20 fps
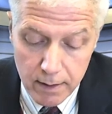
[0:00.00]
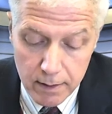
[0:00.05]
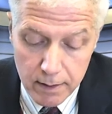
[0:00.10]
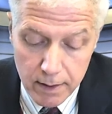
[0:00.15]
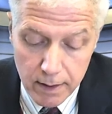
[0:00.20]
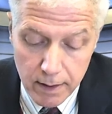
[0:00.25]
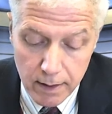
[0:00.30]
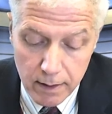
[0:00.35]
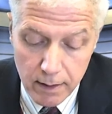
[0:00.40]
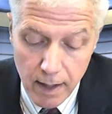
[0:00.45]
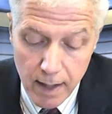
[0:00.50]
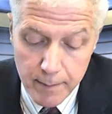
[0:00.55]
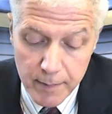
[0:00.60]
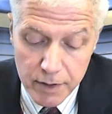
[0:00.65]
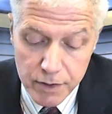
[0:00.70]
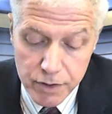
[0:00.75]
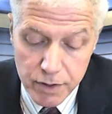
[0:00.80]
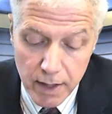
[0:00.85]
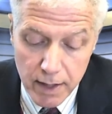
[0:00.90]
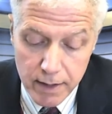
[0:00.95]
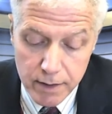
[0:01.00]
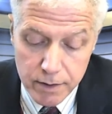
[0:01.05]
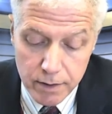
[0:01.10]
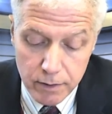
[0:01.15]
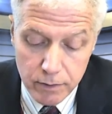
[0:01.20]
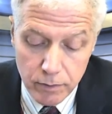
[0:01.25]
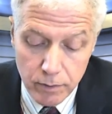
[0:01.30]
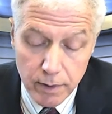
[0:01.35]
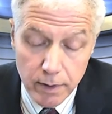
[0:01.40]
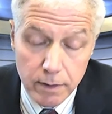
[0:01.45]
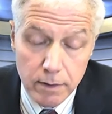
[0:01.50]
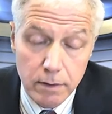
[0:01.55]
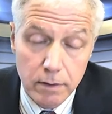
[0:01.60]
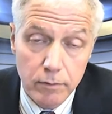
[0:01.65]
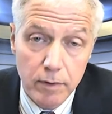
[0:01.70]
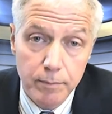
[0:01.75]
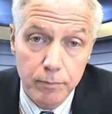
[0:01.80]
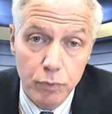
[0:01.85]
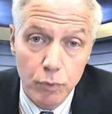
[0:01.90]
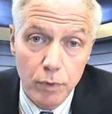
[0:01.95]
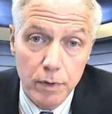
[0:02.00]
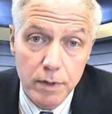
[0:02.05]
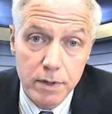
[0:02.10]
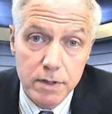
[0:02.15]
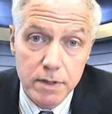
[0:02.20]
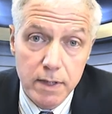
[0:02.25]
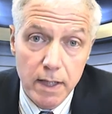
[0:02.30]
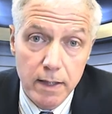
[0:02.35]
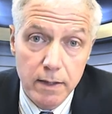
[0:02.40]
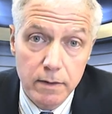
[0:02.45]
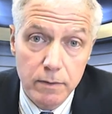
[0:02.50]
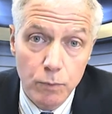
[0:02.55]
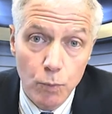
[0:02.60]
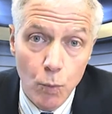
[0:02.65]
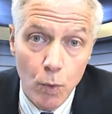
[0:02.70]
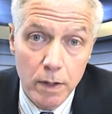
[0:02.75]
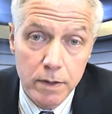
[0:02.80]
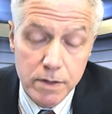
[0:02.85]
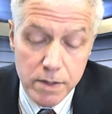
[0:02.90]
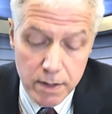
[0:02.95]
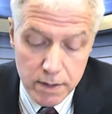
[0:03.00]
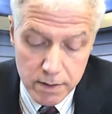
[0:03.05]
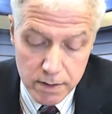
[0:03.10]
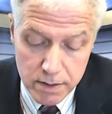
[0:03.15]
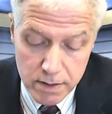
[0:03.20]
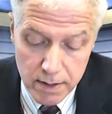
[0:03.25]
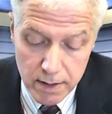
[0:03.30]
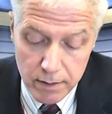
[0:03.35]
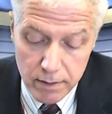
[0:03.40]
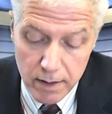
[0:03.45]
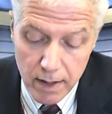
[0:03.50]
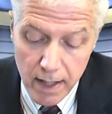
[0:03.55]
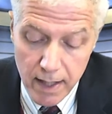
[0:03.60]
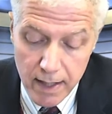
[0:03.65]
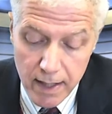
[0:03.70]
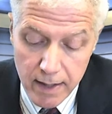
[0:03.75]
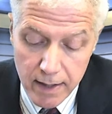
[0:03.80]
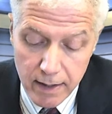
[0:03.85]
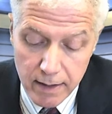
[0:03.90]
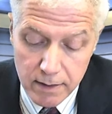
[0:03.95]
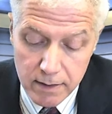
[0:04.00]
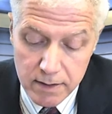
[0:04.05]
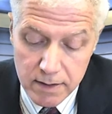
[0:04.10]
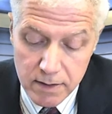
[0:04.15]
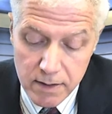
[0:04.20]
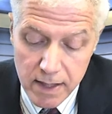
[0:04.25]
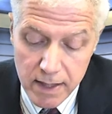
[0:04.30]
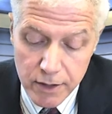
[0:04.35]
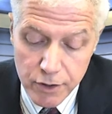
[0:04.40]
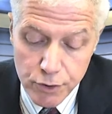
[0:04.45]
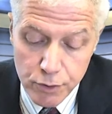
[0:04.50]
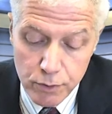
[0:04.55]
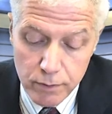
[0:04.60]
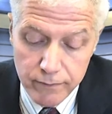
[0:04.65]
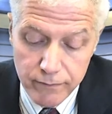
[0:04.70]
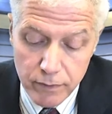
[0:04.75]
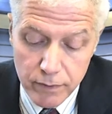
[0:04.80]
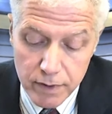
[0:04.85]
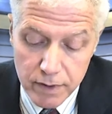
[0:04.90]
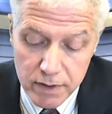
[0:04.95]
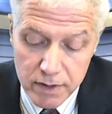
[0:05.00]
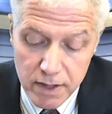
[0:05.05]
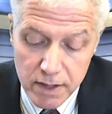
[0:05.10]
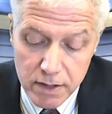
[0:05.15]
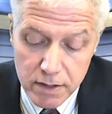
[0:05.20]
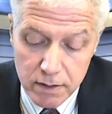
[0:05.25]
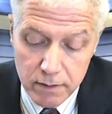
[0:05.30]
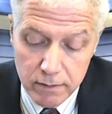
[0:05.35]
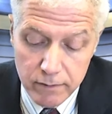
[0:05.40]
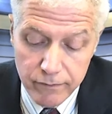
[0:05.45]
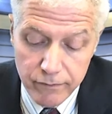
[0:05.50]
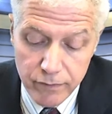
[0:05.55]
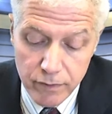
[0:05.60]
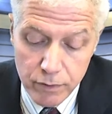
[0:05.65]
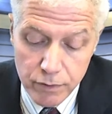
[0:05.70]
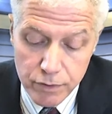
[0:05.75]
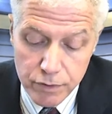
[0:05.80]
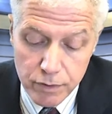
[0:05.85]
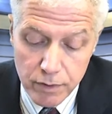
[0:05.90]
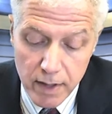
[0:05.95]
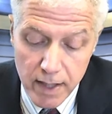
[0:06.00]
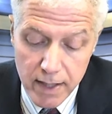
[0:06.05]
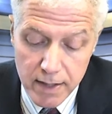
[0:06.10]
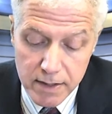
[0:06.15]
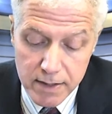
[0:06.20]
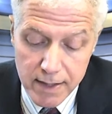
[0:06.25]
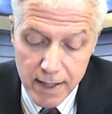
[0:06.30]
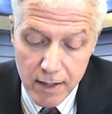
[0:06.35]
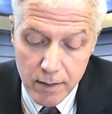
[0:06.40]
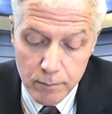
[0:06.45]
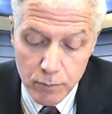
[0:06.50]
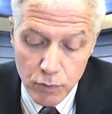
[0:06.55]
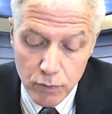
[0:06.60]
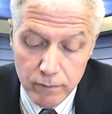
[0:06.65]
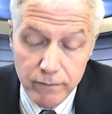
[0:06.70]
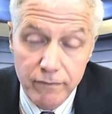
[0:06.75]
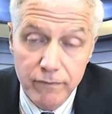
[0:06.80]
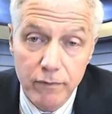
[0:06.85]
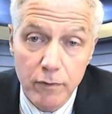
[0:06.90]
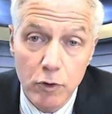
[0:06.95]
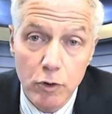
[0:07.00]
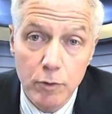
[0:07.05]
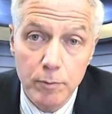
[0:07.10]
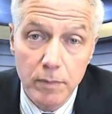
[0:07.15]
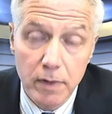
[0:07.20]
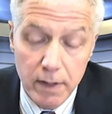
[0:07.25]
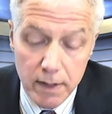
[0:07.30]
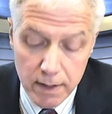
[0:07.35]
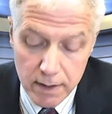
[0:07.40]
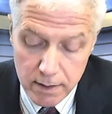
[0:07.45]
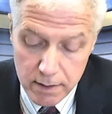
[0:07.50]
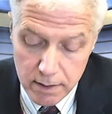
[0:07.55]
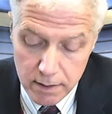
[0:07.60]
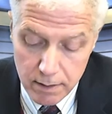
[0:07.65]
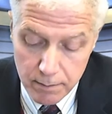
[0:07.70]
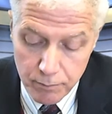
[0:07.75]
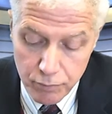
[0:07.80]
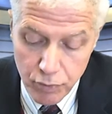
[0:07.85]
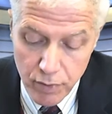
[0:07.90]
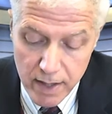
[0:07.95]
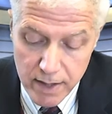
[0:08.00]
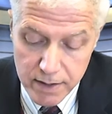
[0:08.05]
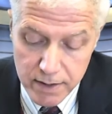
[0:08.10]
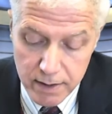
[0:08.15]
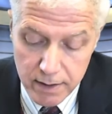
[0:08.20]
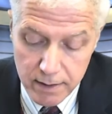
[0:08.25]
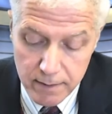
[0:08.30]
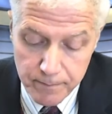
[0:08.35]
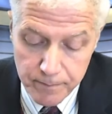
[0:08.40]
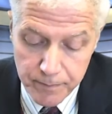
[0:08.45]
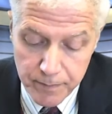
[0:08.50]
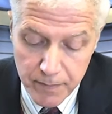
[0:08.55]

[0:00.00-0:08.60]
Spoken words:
The climate change, according to the report, said once considered an issue for the distant future has now moved firmly into the present.